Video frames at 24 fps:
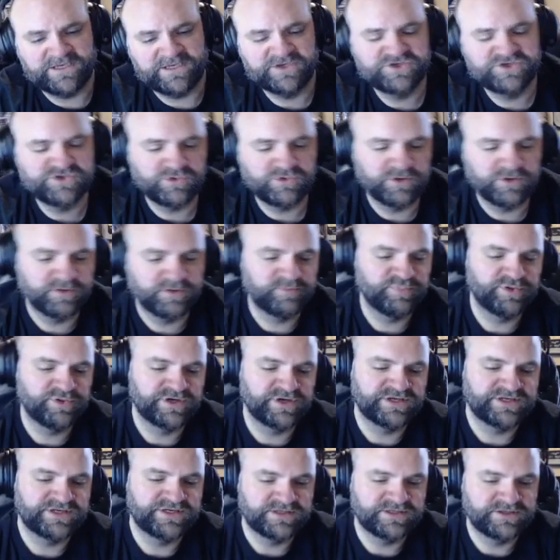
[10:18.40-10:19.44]
short
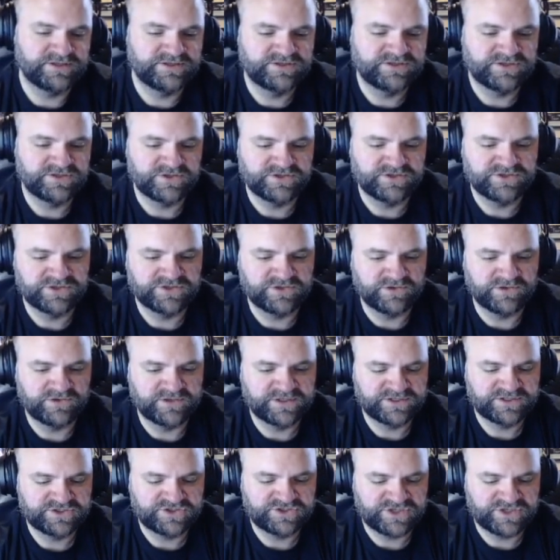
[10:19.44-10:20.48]
printed surgical
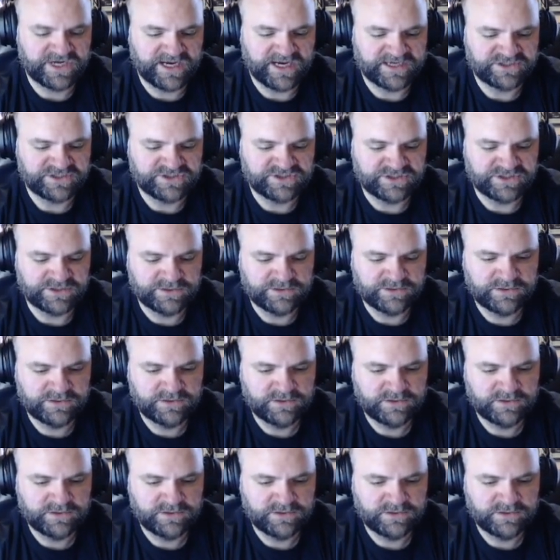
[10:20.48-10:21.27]
extraction,